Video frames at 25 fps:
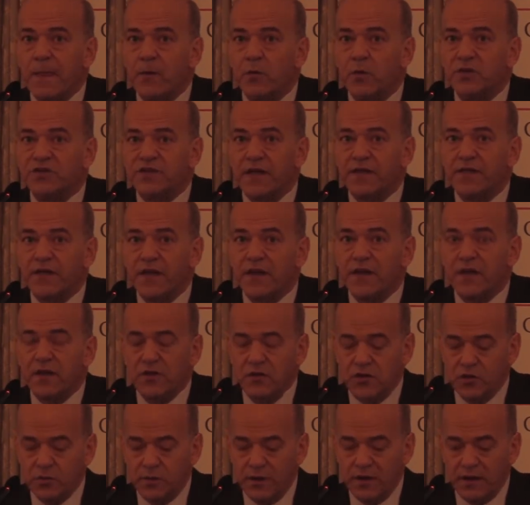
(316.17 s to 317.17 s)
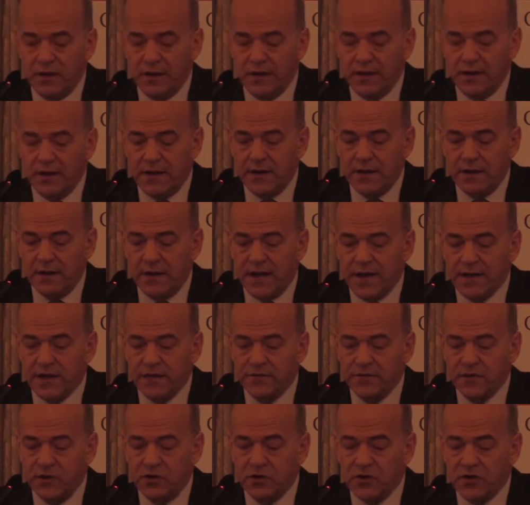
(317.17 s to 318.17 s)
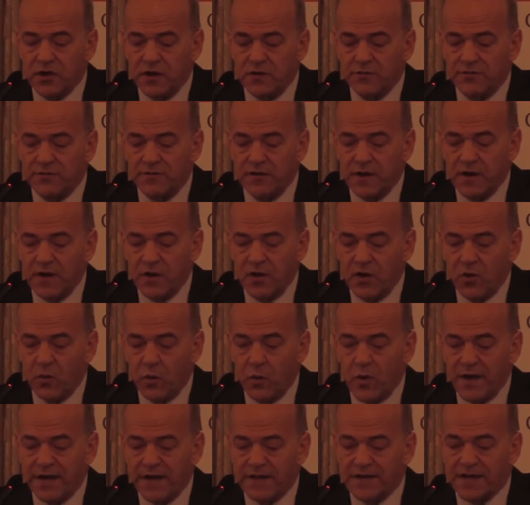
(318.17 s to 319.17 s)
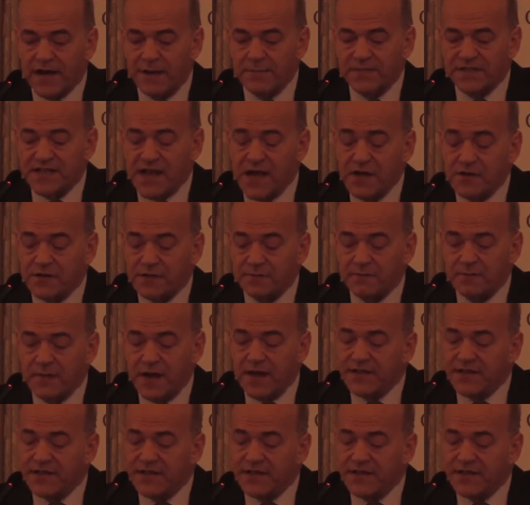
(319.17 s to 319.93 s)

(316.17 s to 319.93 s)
which I think you will like the look of when it comes out.